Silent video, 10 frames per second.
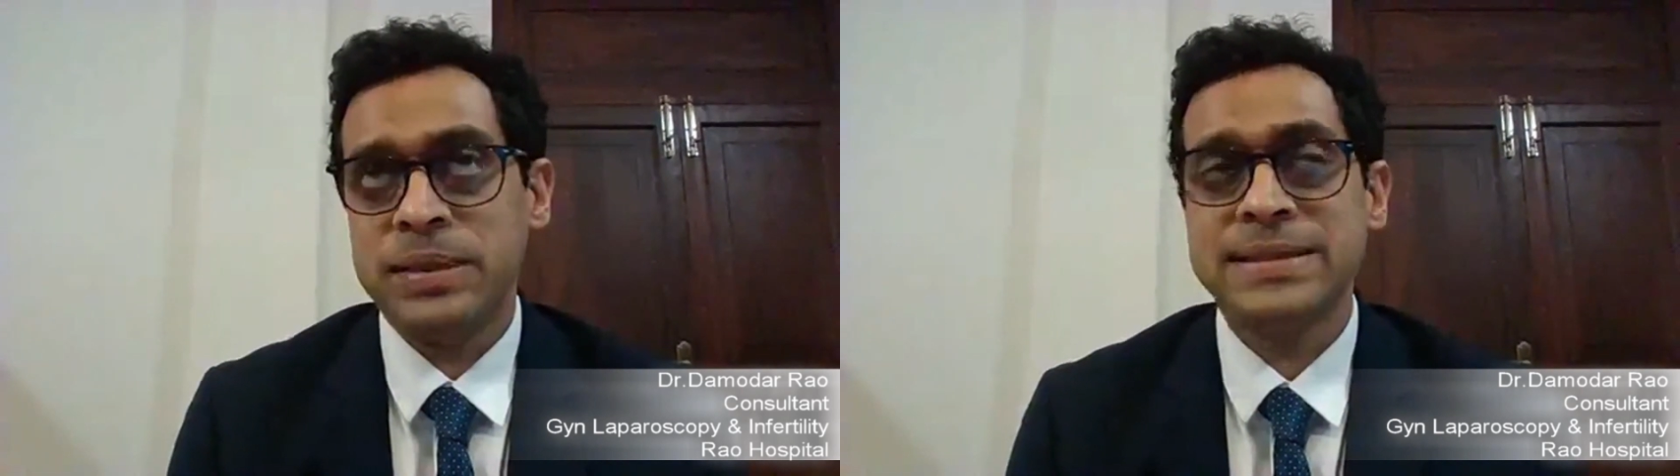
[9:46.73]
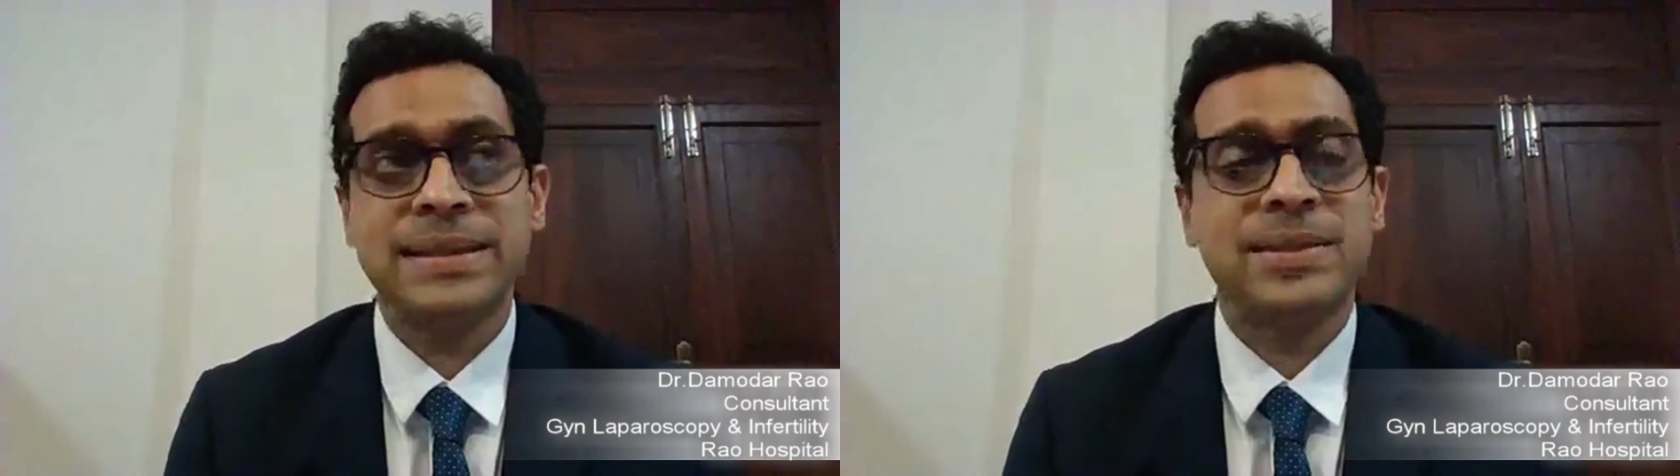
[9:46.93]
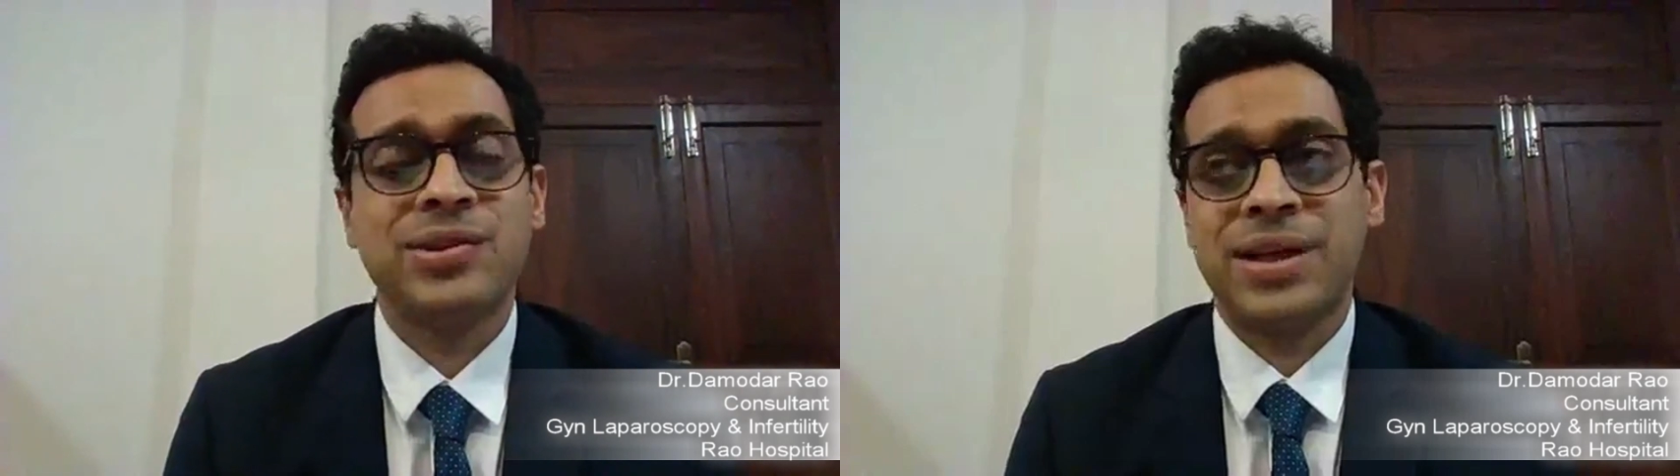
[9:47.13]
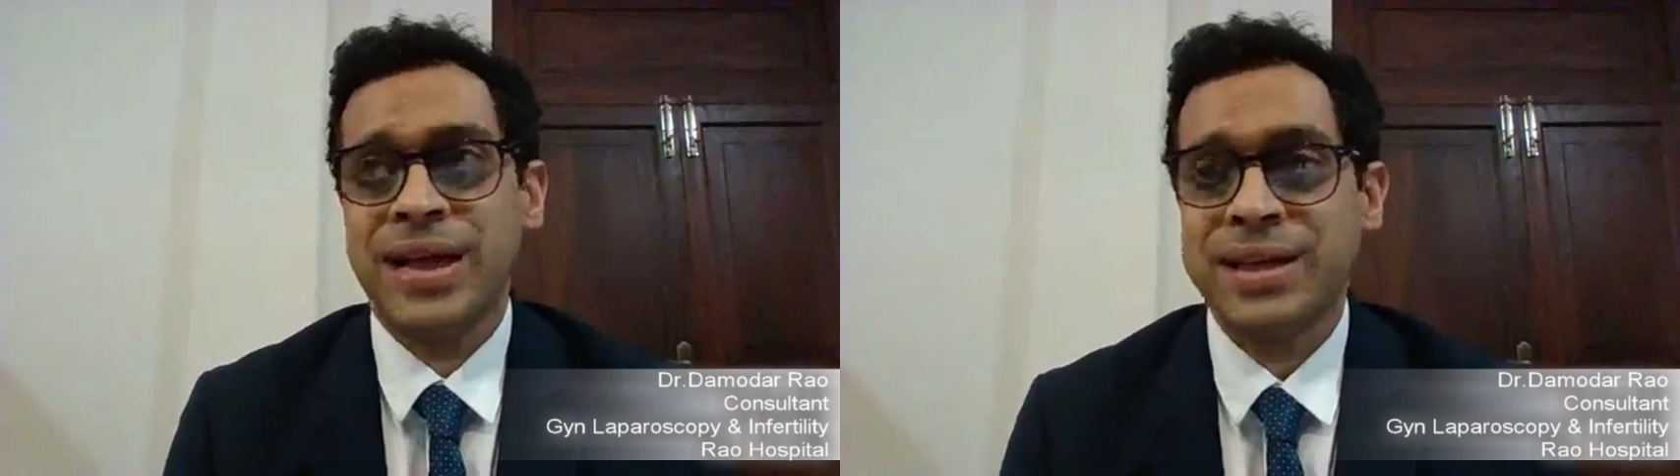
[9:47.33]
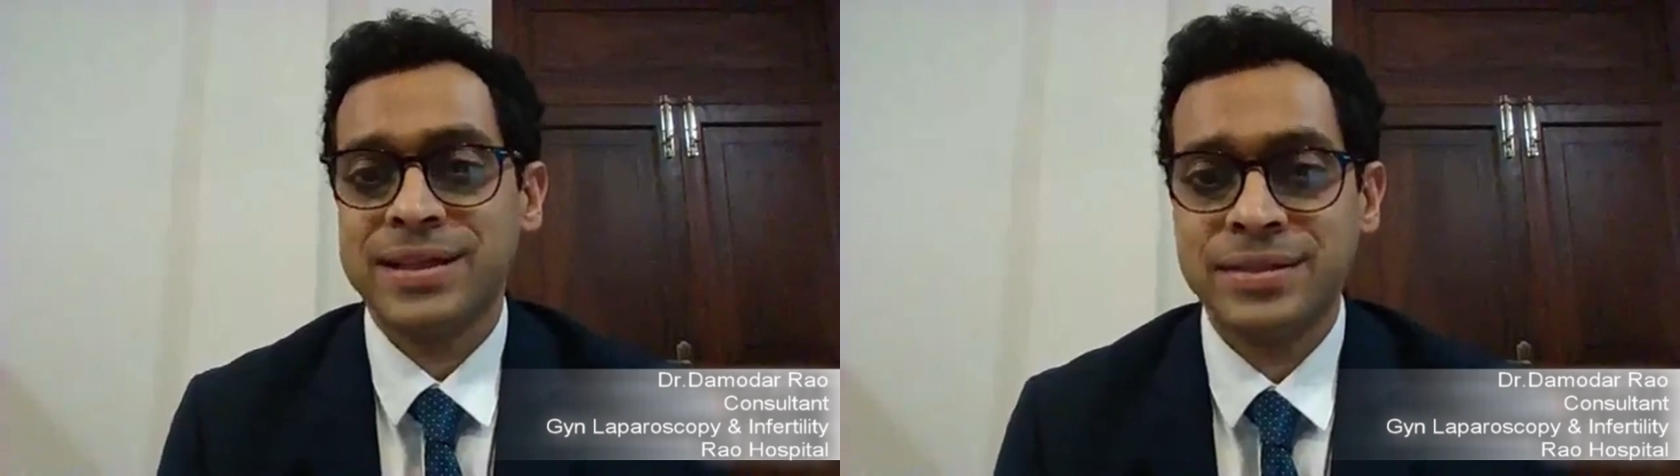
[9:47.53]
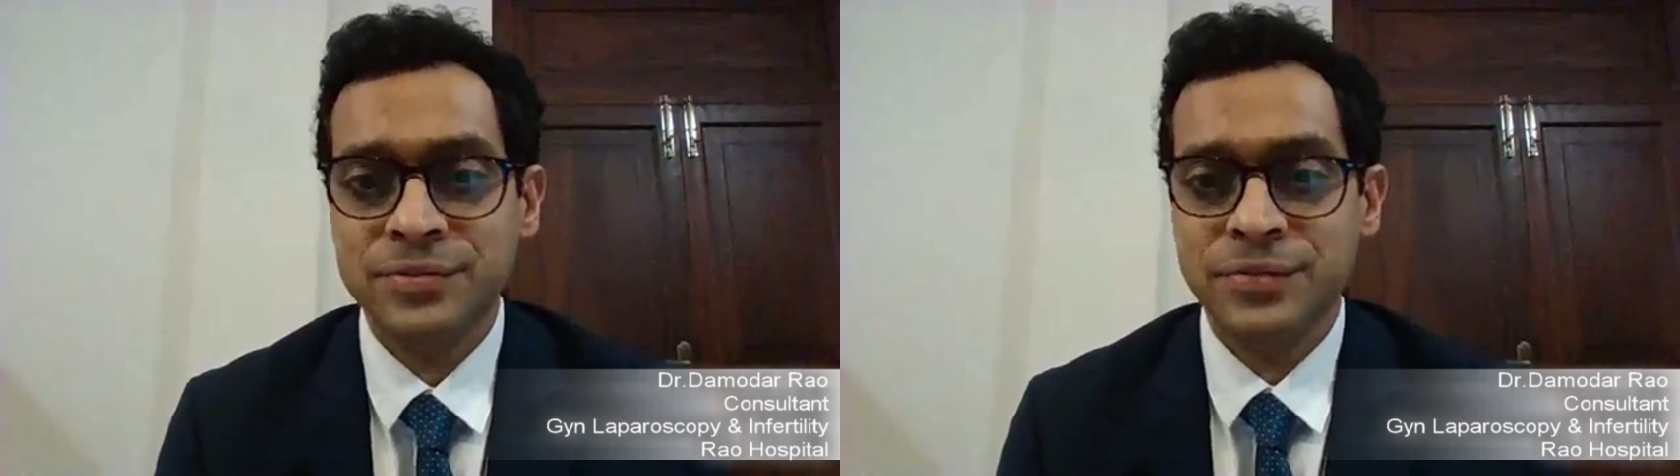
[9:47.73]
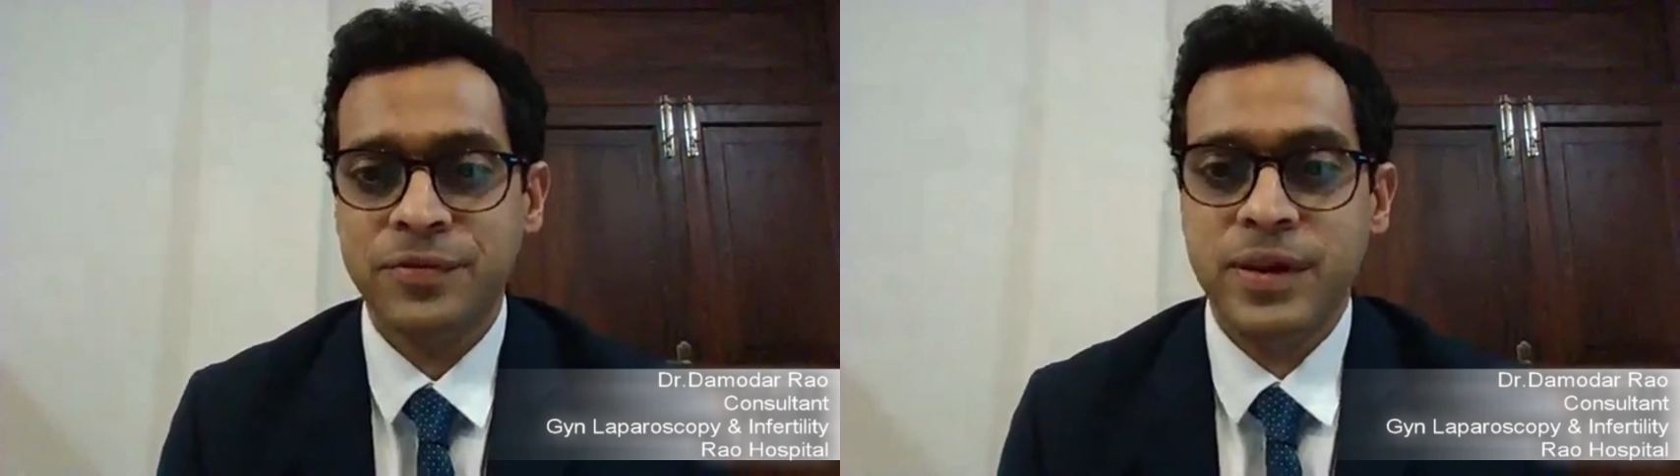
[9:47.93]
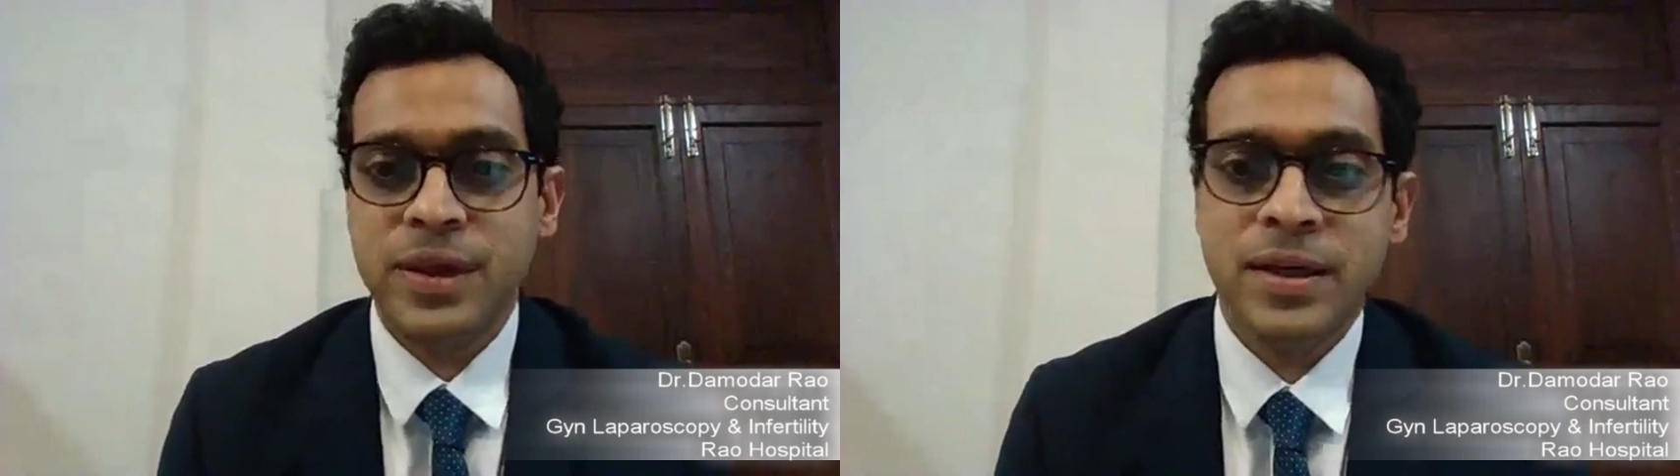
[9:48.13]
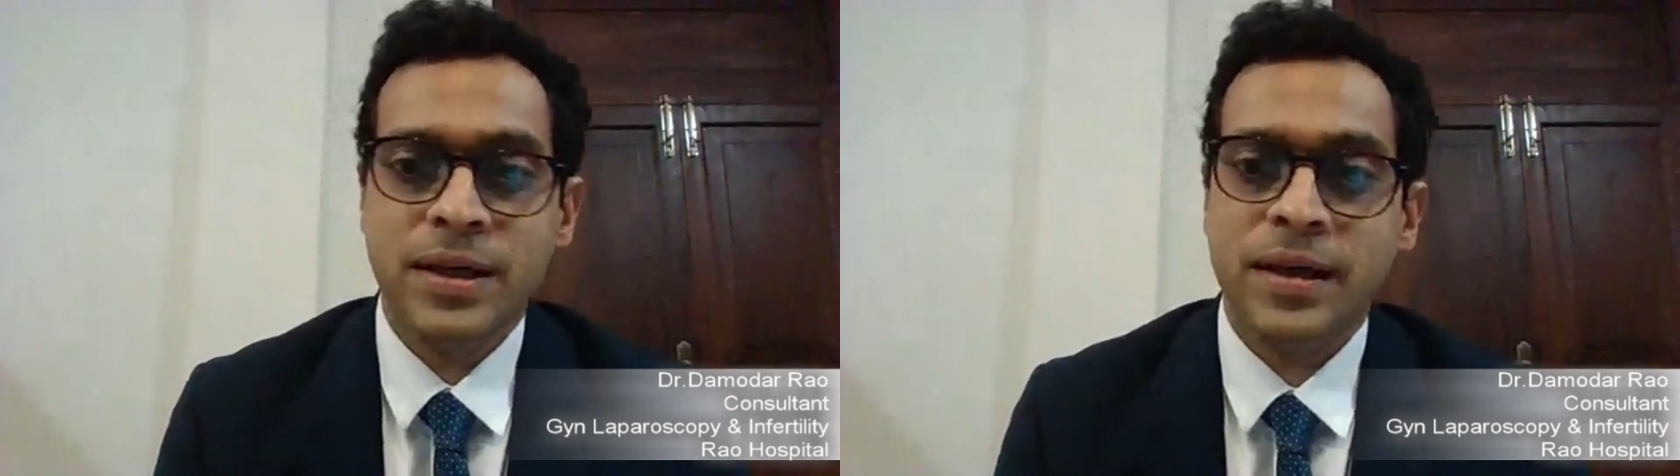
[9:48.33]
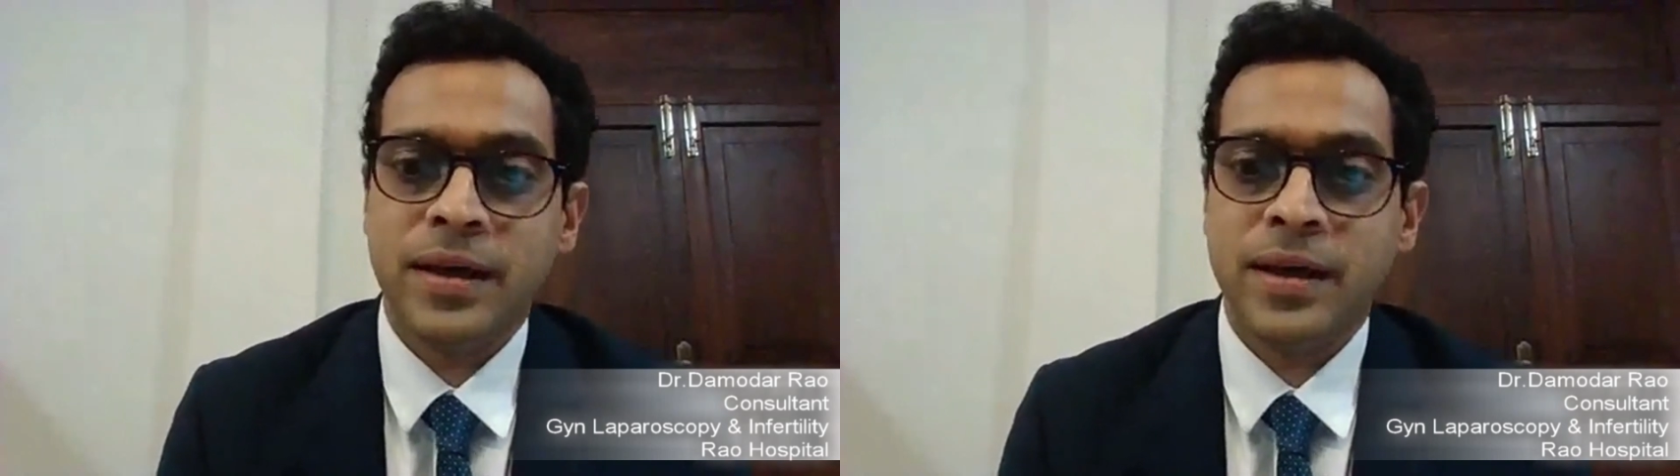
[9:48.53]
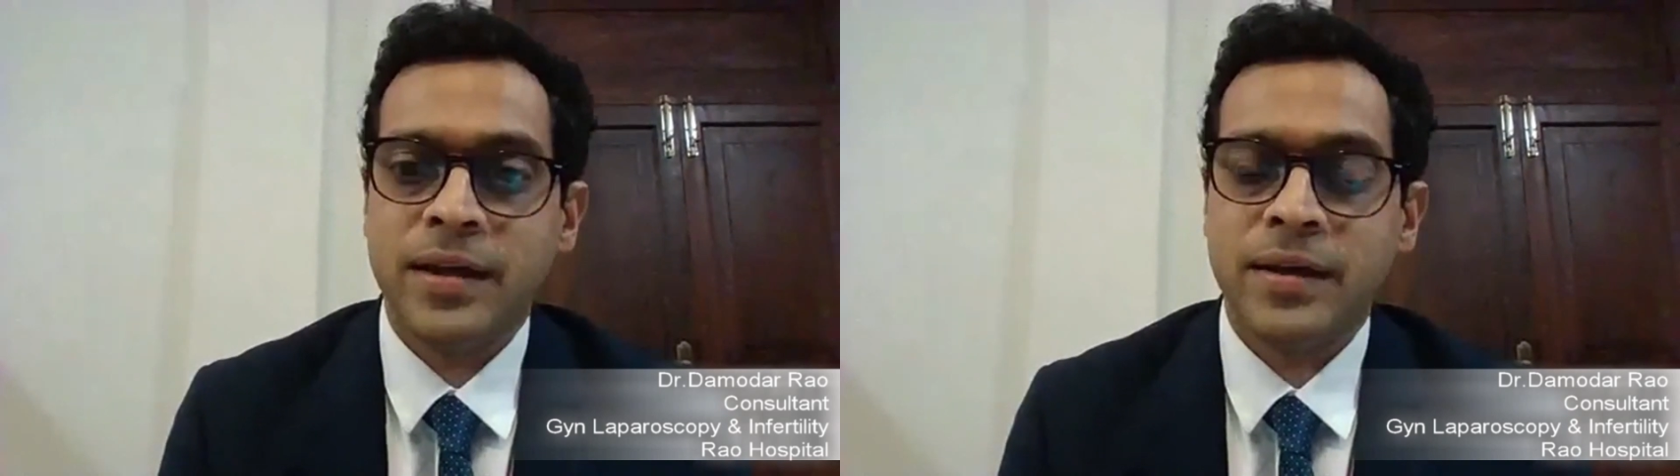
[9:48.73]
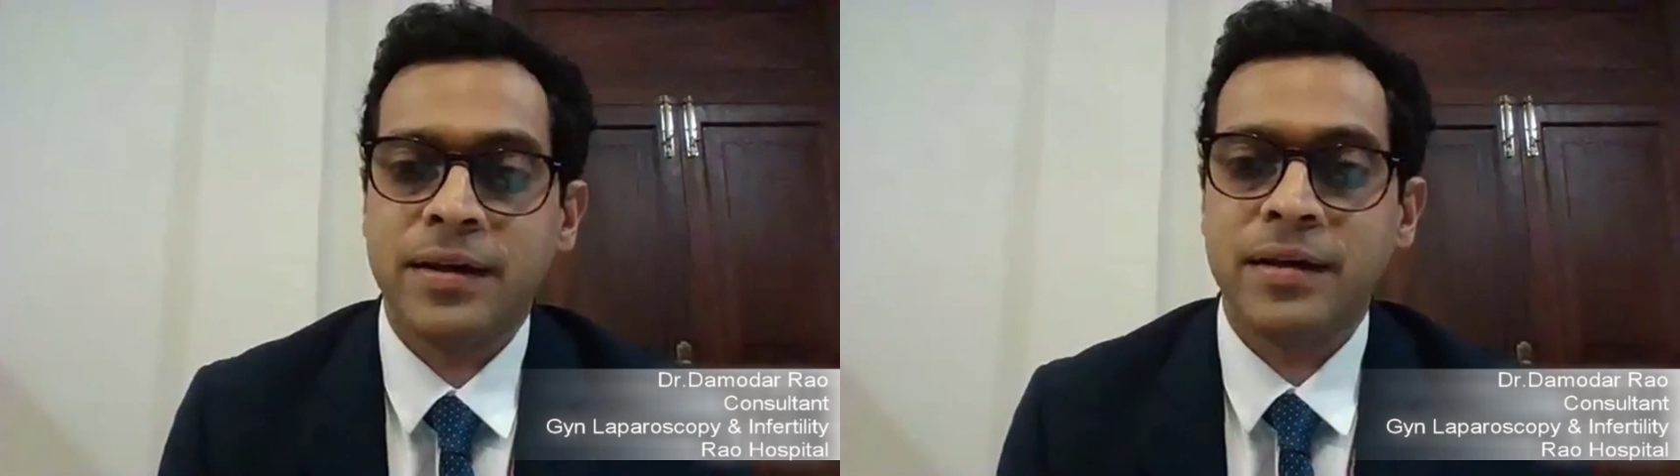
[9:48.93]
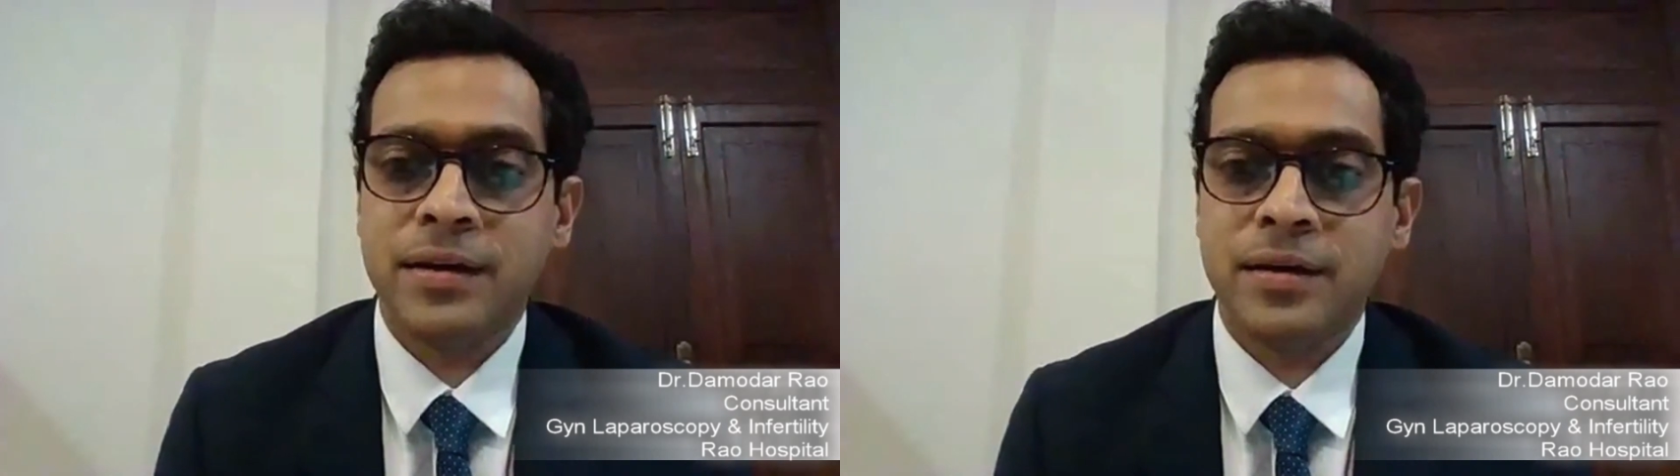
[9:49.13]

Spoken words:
Please see that you're active and